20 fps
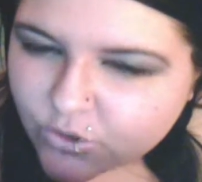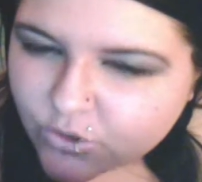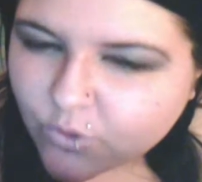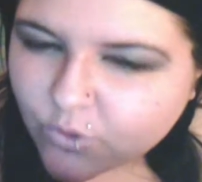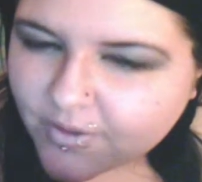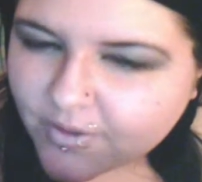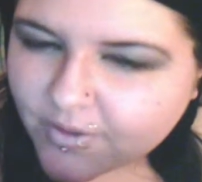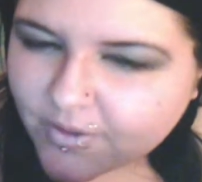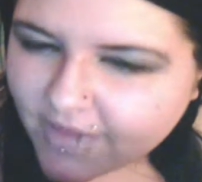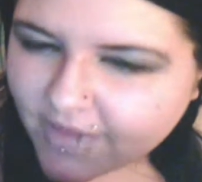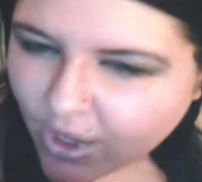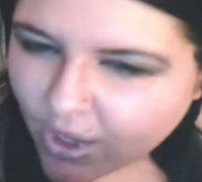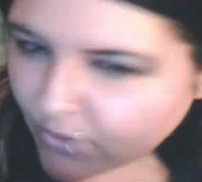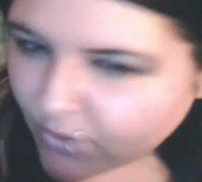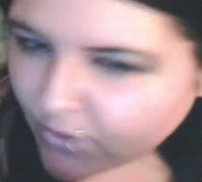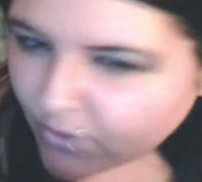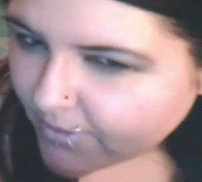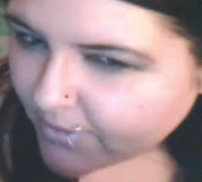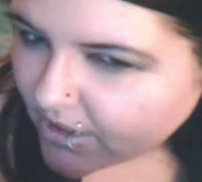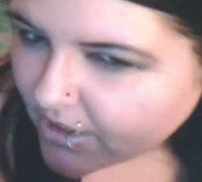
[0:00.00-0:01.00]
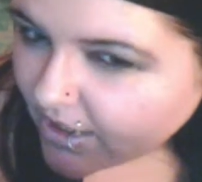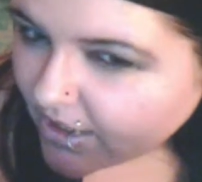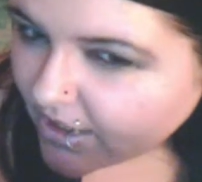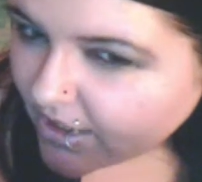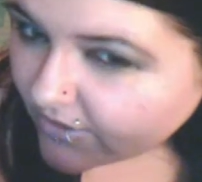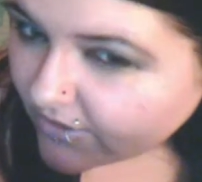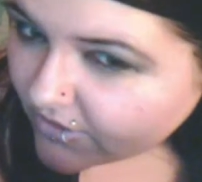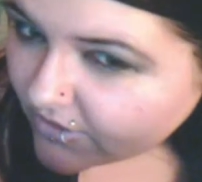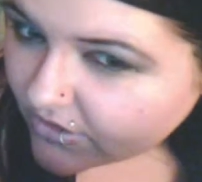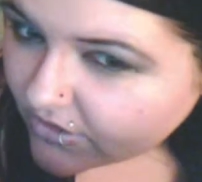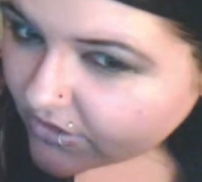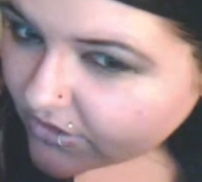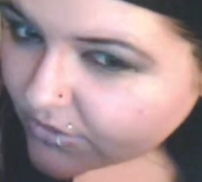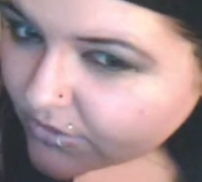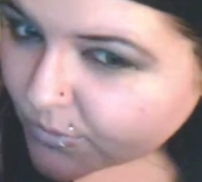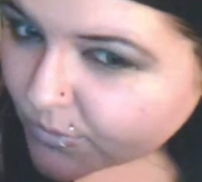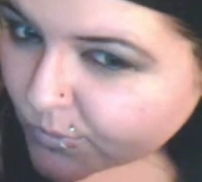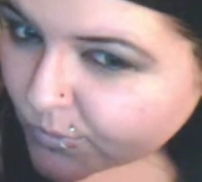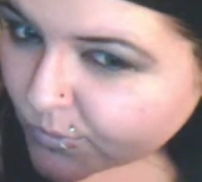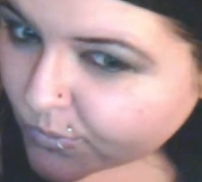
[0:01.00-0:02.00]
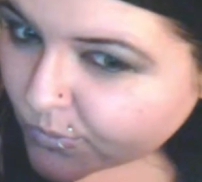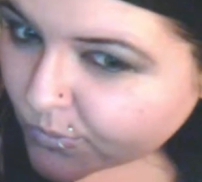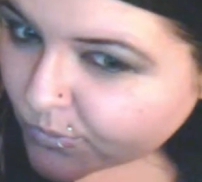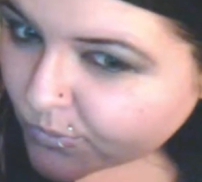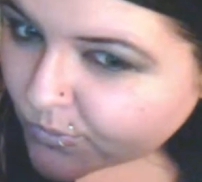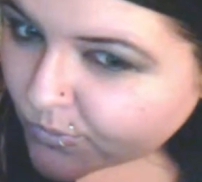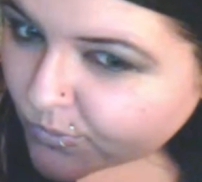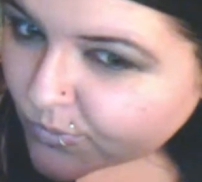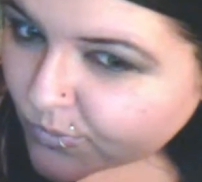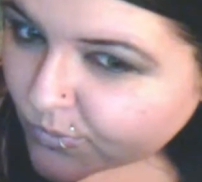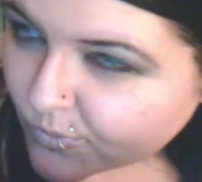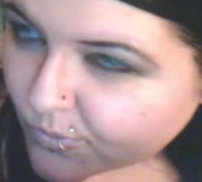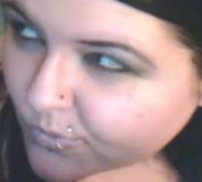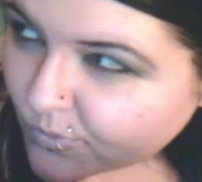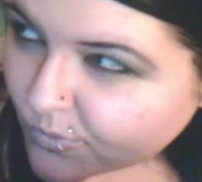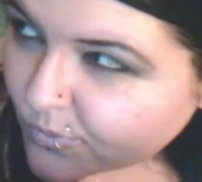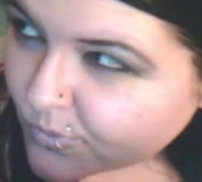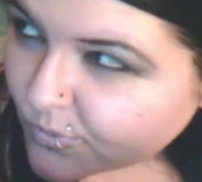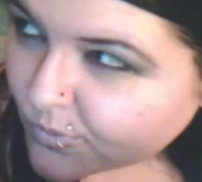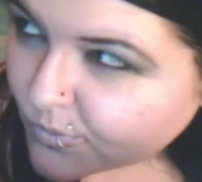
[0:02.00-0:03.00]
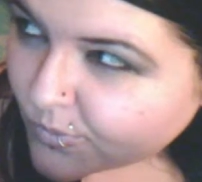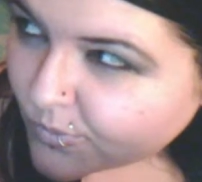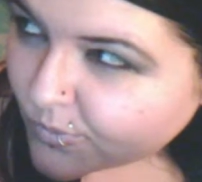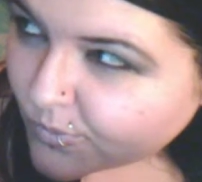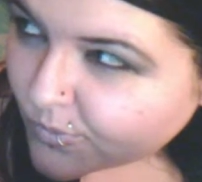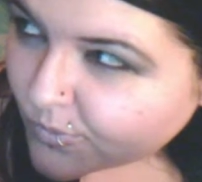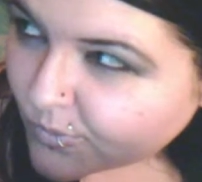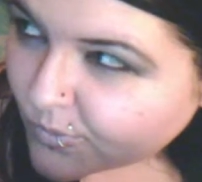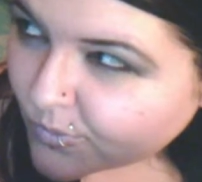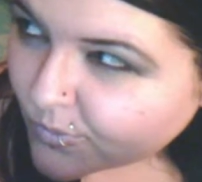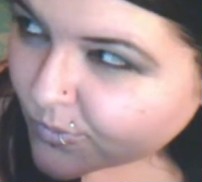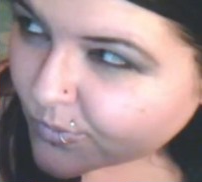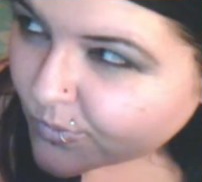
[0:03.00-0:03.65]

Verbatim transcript: or without my glasses? You look better with you, baby.